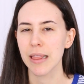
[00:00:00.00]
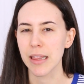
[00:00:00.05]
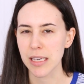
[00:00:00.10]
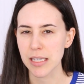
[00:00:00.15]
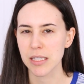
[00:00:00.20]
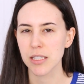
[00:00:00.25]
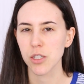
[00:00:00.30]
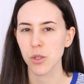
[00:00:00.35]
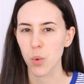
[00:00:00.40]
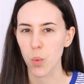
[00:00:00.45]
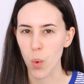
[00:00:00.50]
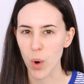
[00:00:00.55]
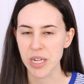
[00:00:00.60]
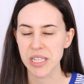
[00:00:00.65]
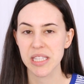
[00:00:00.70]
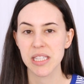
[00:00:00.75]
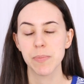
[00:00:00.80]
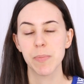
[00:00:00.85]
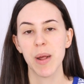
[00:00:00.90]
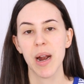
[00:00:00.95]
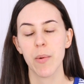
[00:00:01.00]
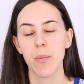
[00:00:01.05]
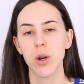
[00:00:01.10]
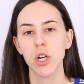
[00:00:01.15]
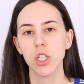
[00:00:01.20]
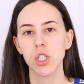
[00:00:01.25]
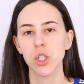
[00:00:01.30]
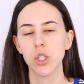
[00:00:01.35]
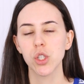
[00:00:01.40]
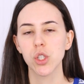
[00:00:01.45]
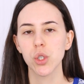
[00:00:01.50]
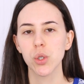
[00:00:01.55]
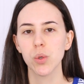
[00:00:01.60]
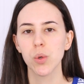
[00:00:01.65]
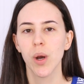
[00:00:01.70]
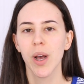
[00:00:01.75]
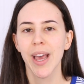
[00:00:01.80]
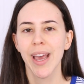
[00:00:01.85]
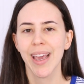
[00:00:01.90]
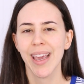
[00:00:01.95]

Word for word: least once, but I wanted to do